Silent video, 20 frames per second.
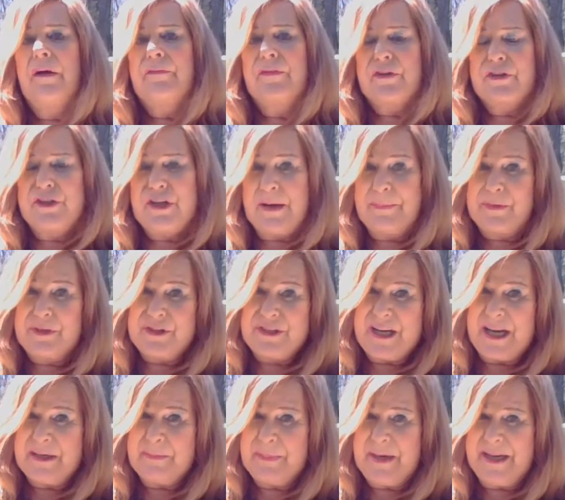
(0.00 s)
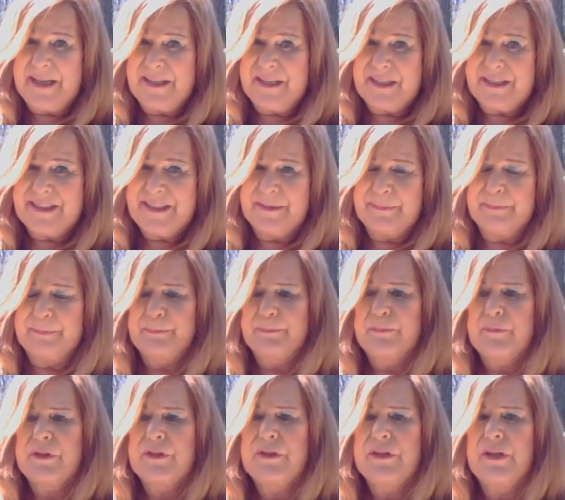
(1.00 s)
First chapter's 9 pages,
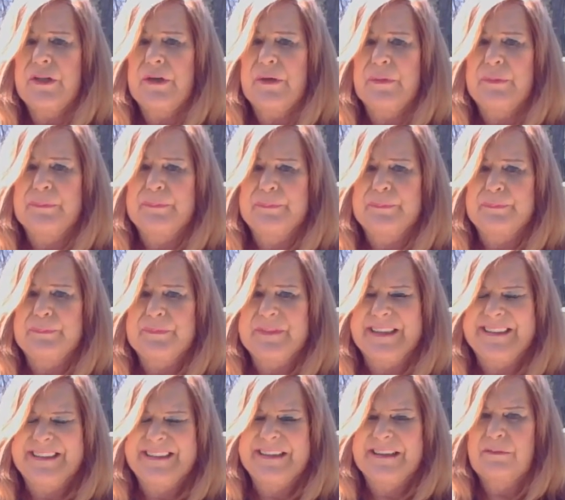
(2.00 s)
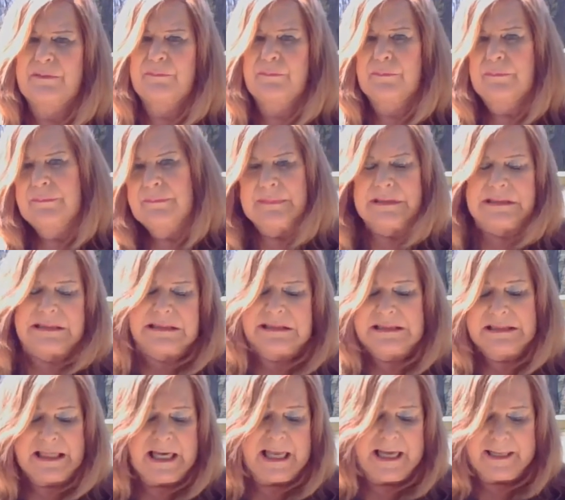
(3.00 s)
so that's
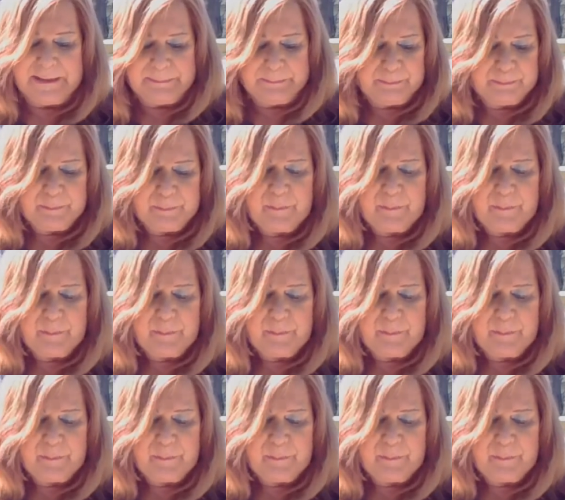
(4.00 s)
a lot.